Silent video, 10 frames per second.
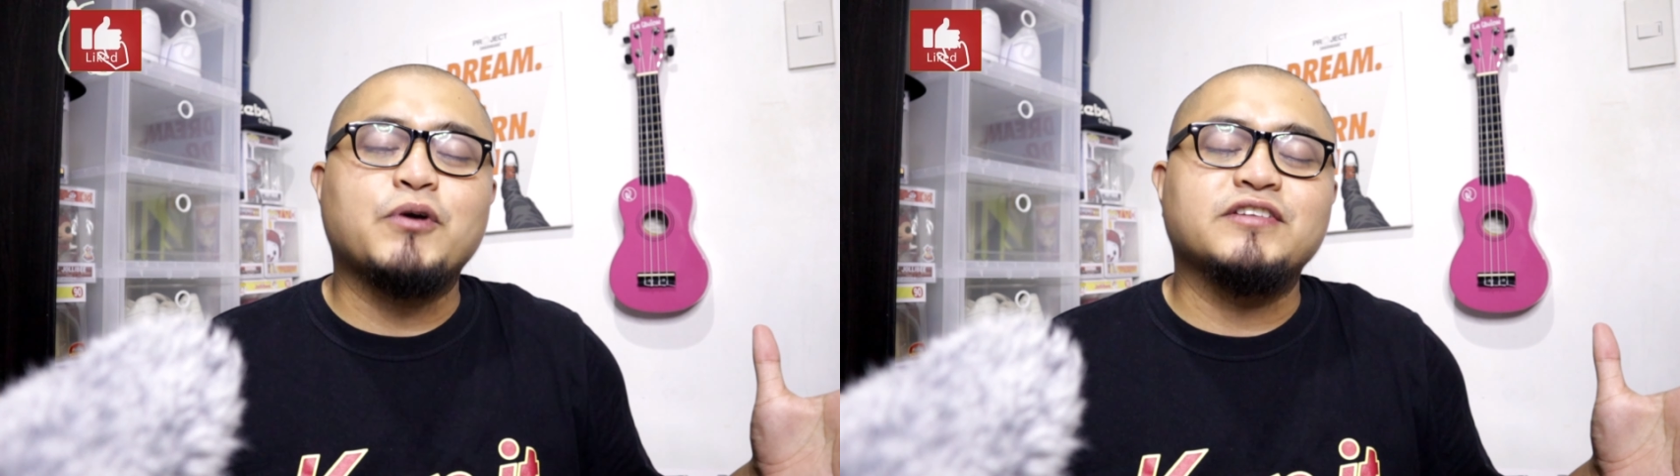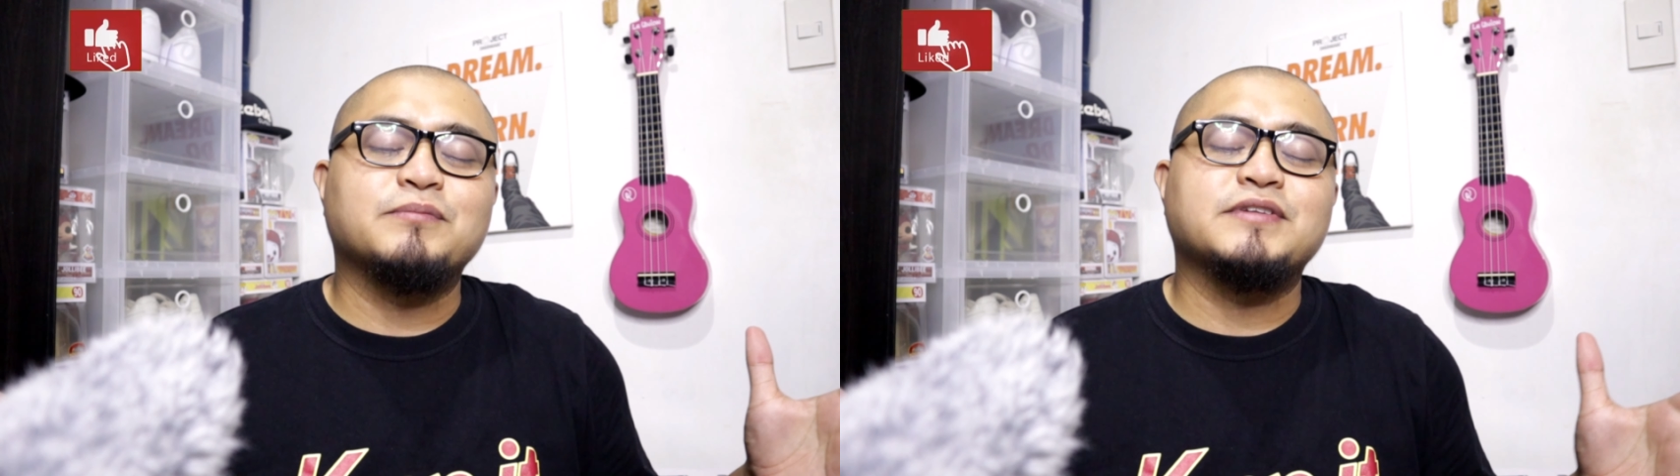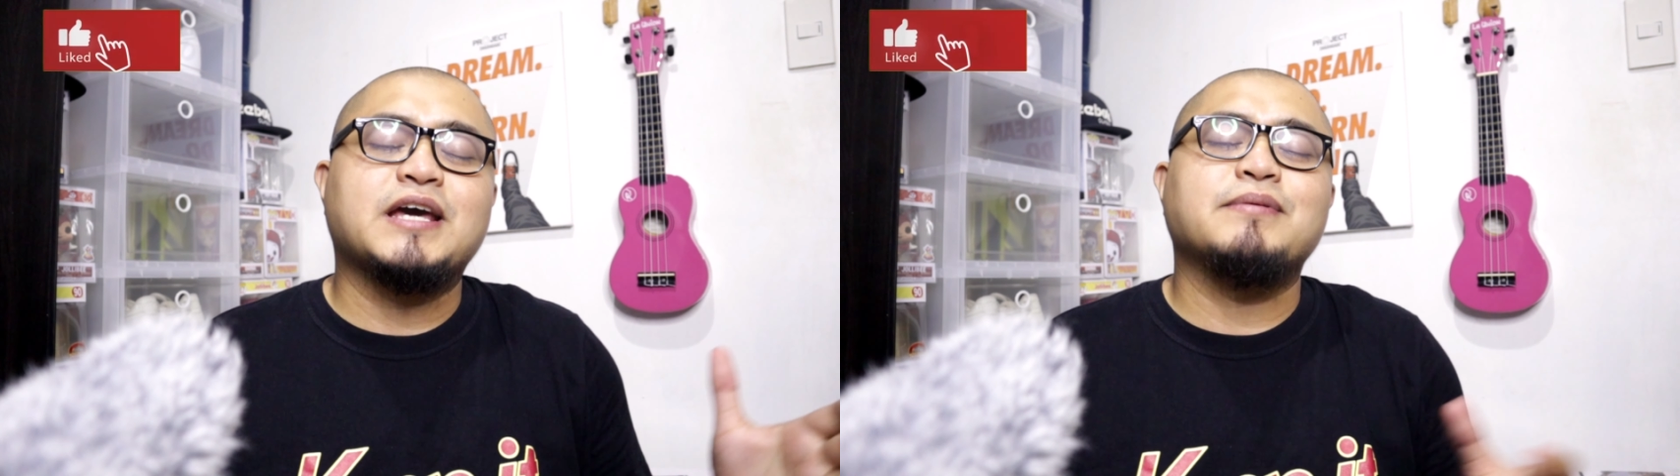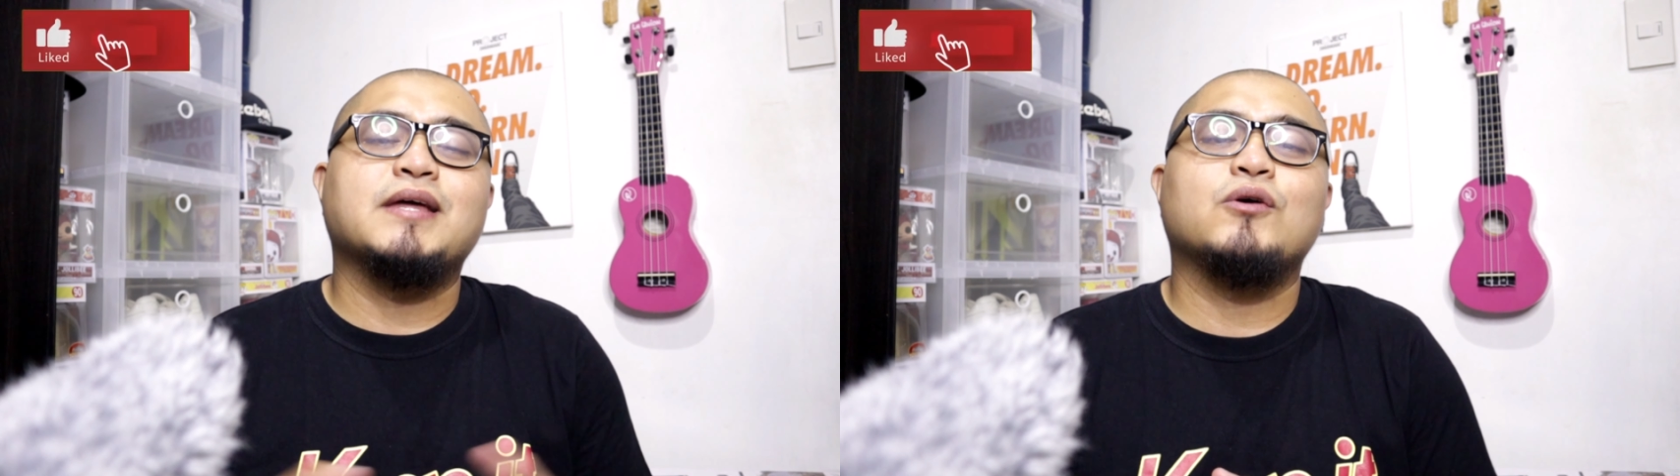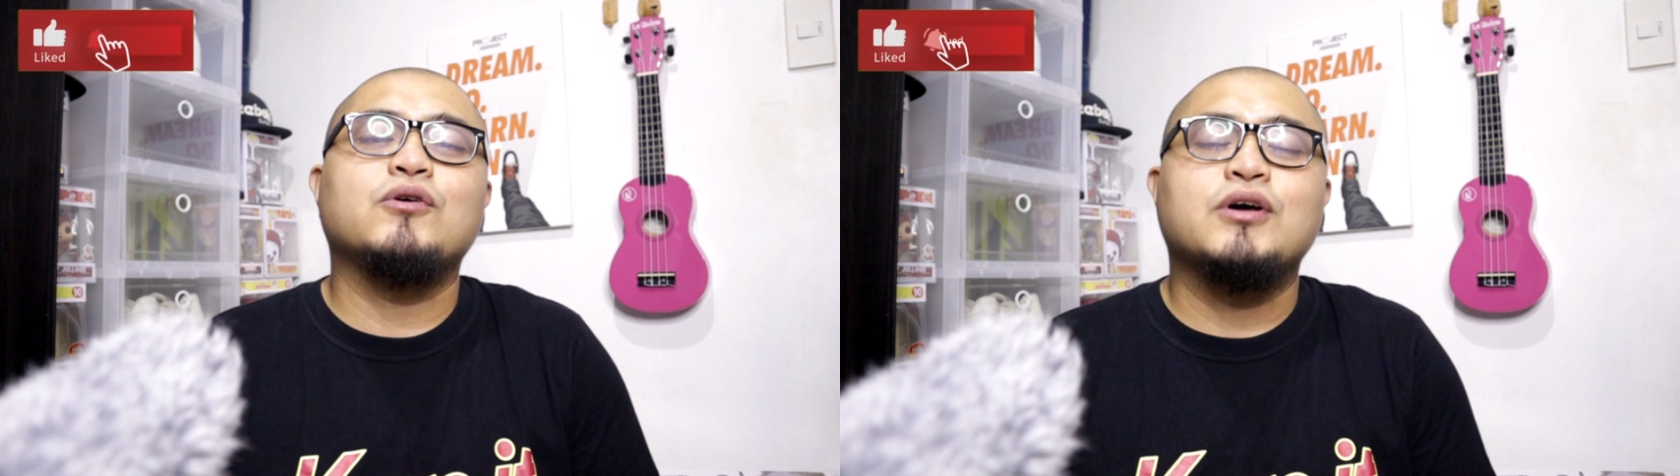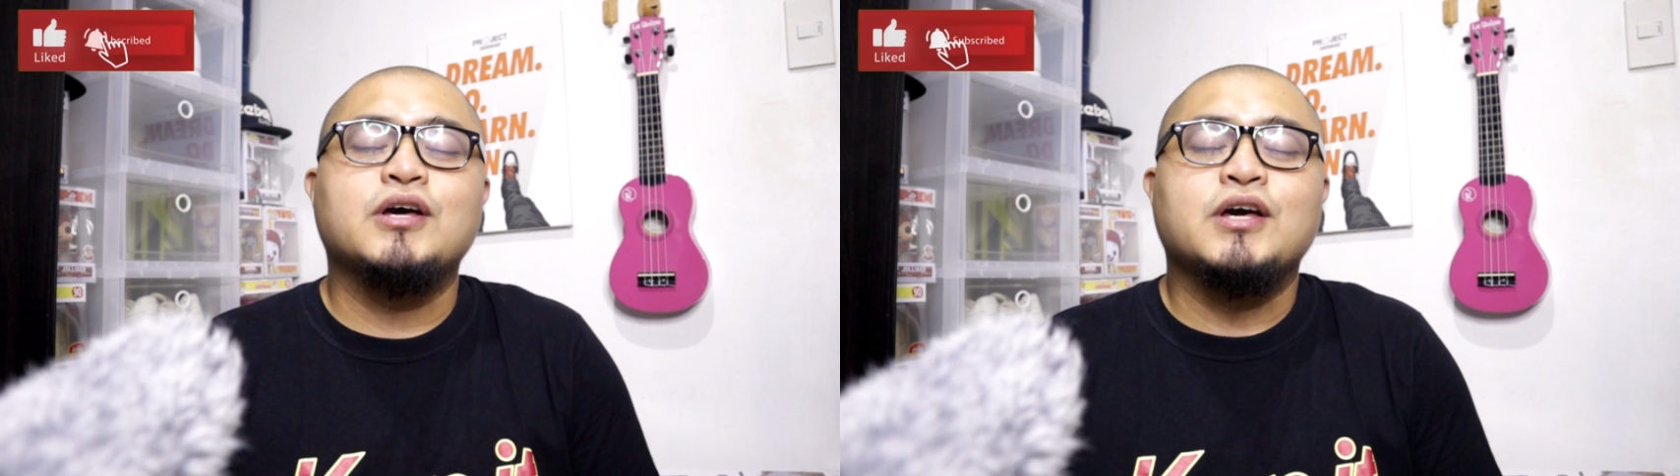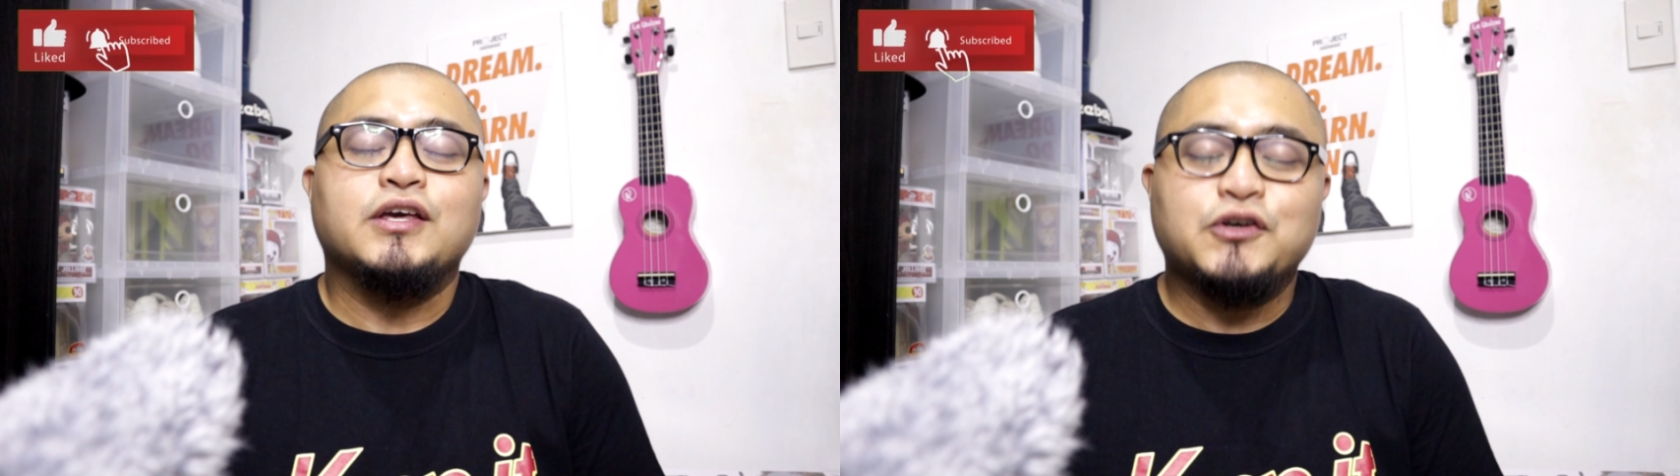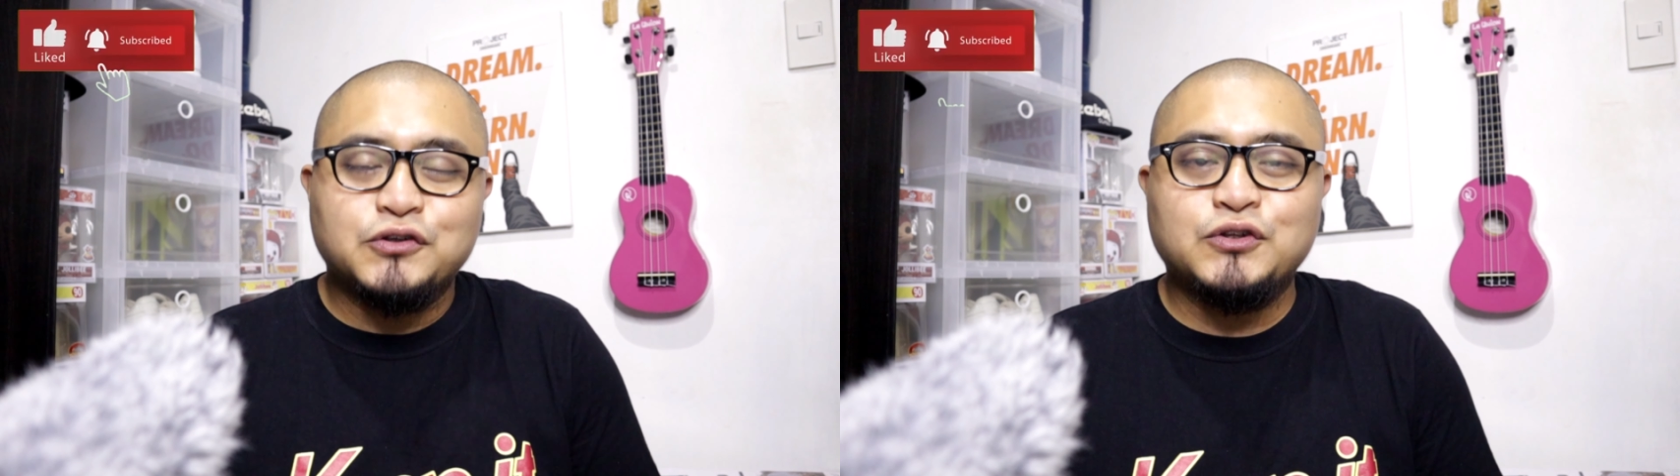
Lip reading: quite some time now, you'd